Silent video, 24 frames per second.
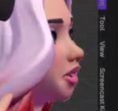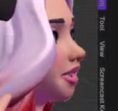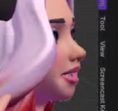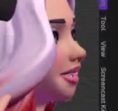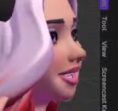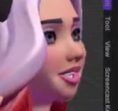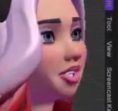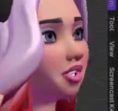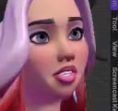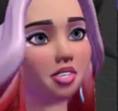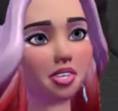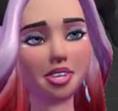
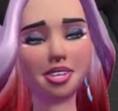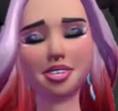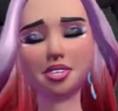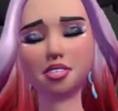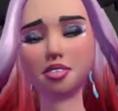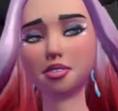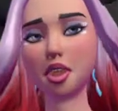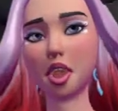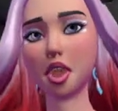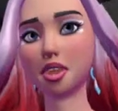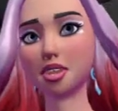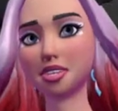it's like a
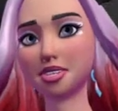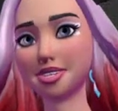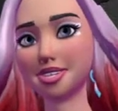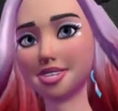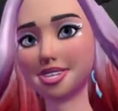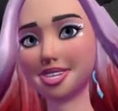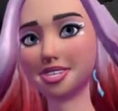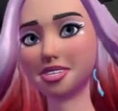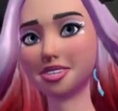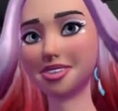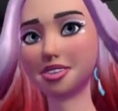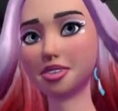
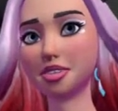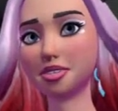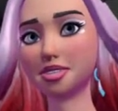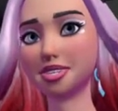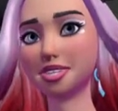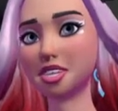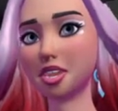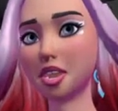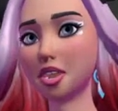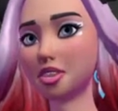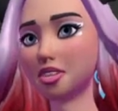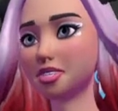fantasy game, but
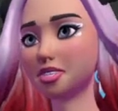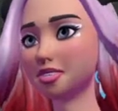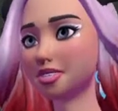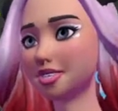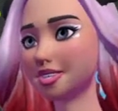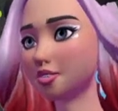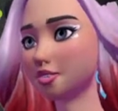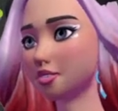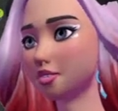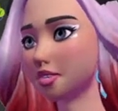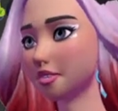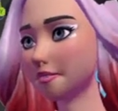it's like
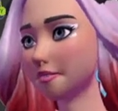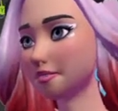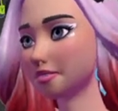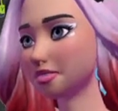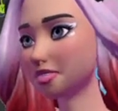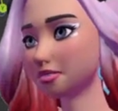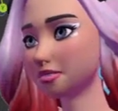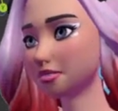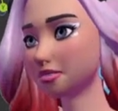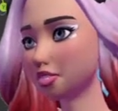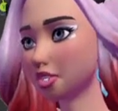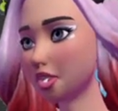geared around
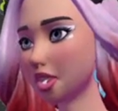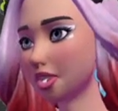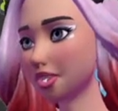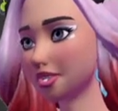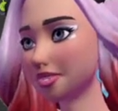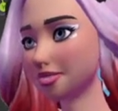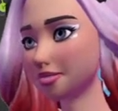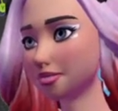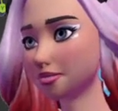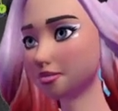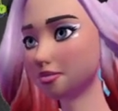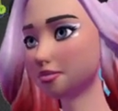fitness. I
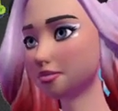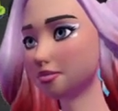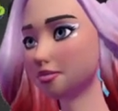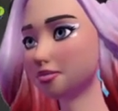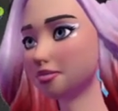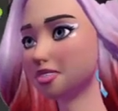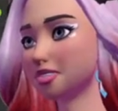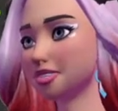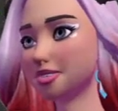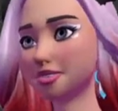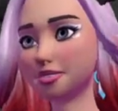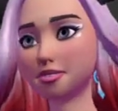
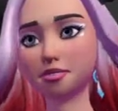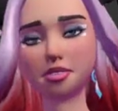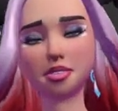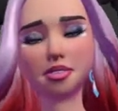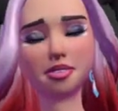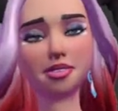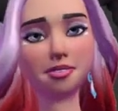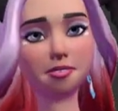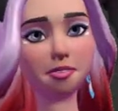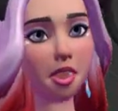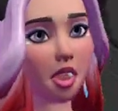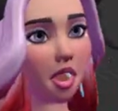think I can
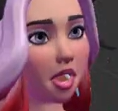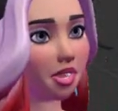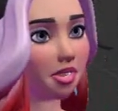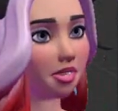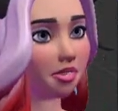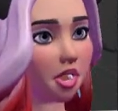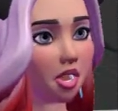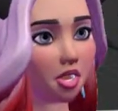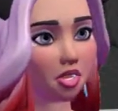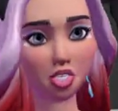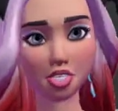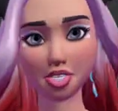go buy
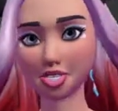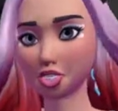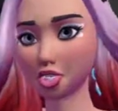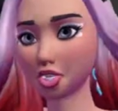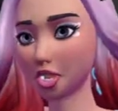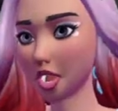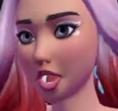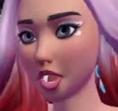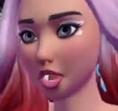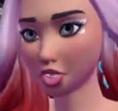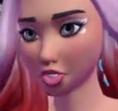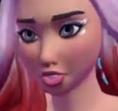that. It's
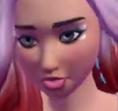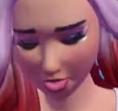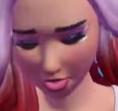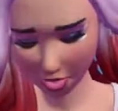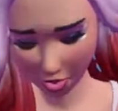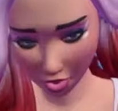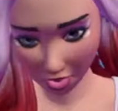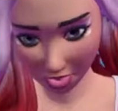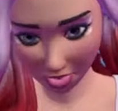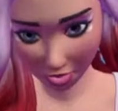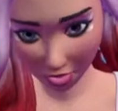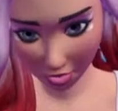not
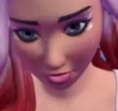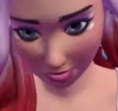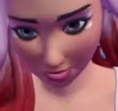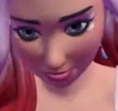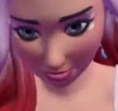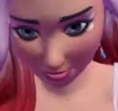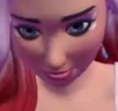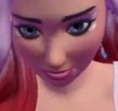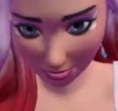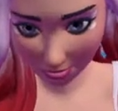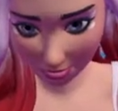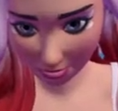expensive.
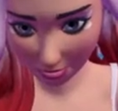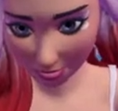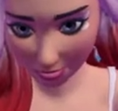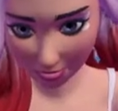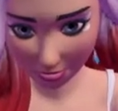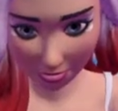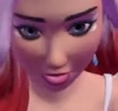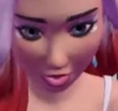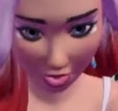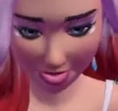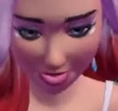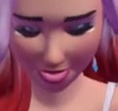
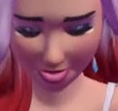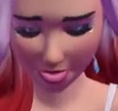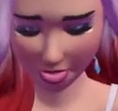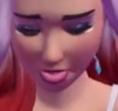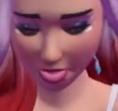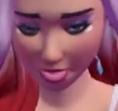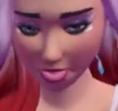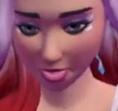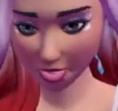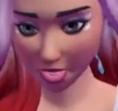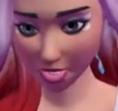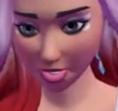That's the thing I
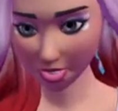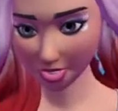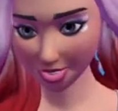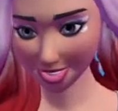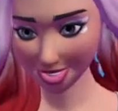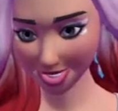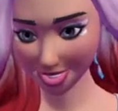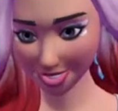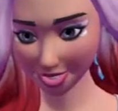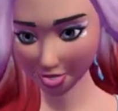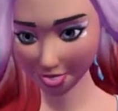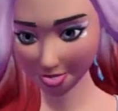love about all
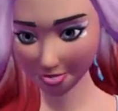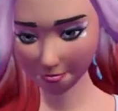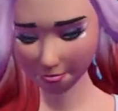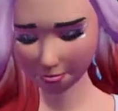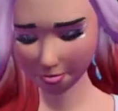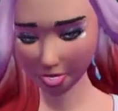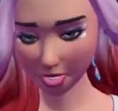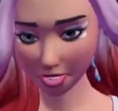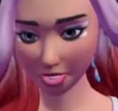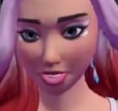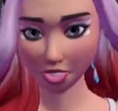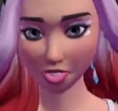these sort of
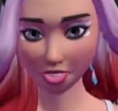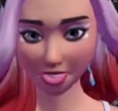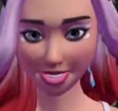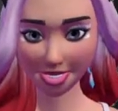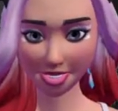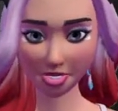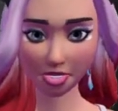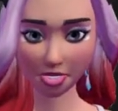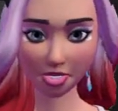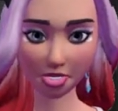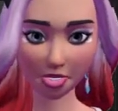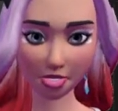MetaQuest
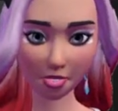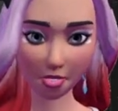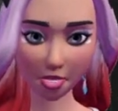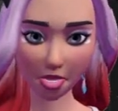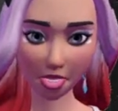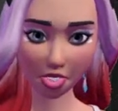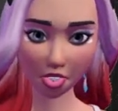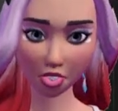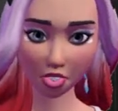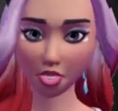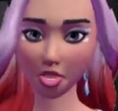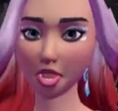games now, the
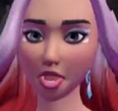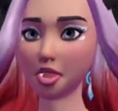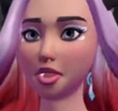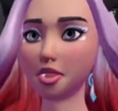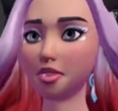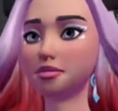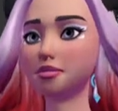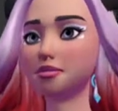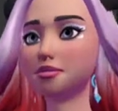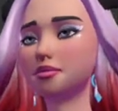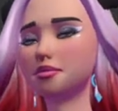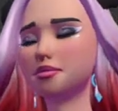ones that are
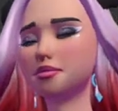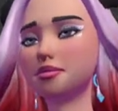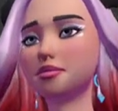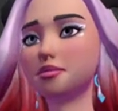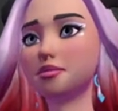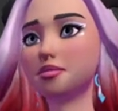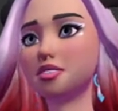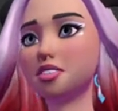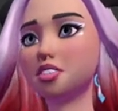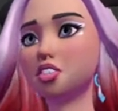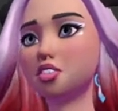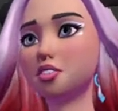
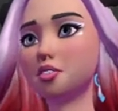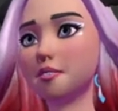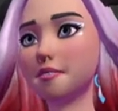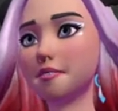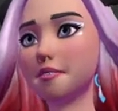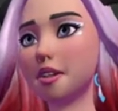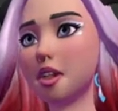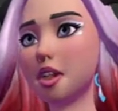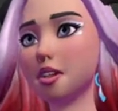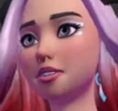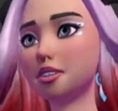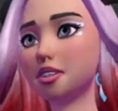sort of,
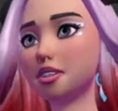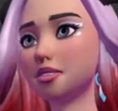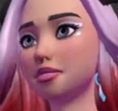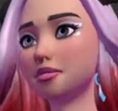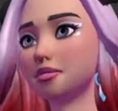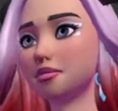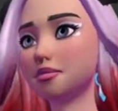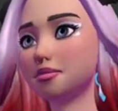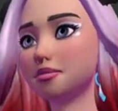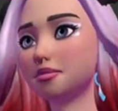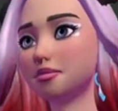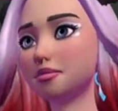
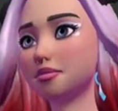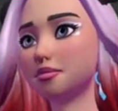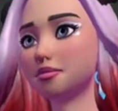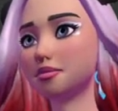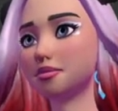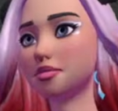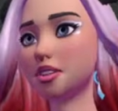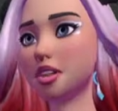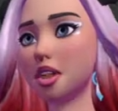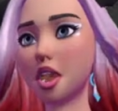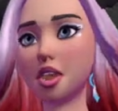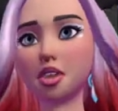
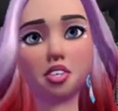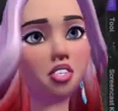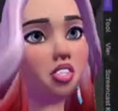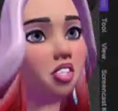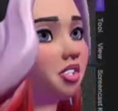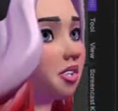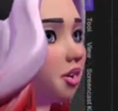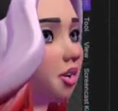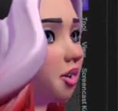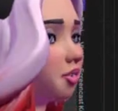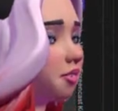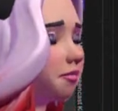now the
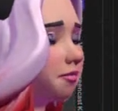store is